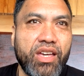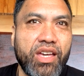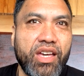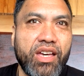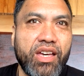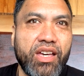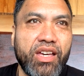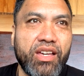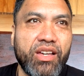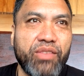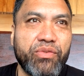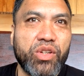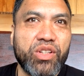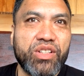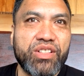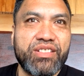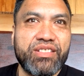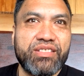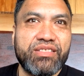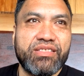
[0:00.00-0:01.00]
I've
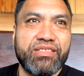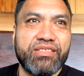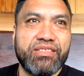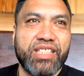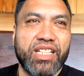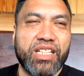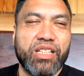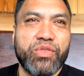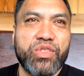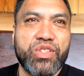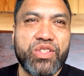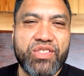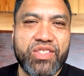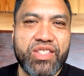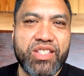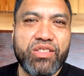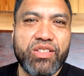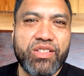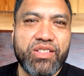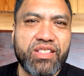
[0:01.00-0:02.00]
got a television
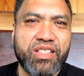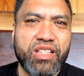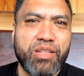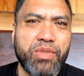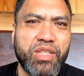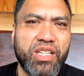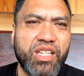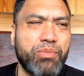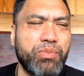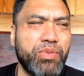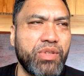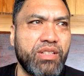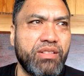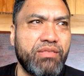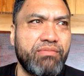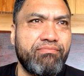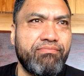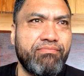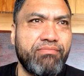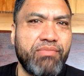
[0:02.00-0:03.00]
series coming up
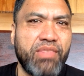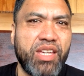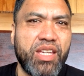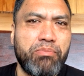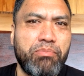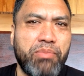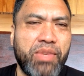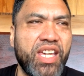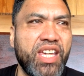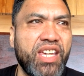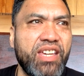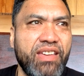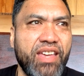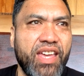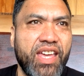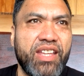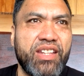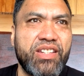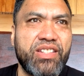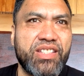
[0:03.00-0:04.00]
in in May,
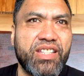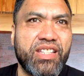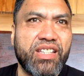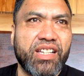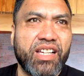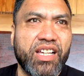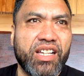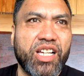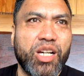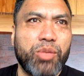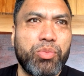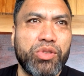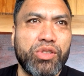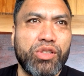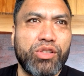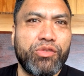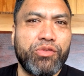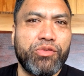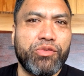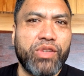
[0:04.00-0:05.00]
and a
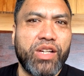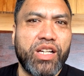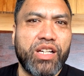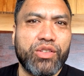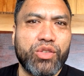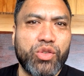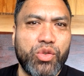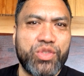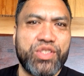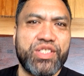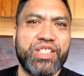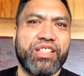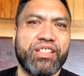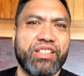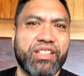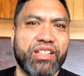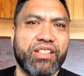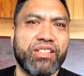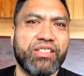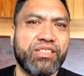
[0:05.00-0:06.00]
couple of
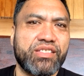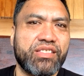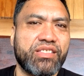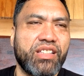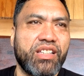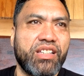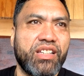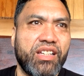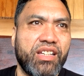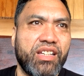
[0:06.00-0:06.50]
quartet gigs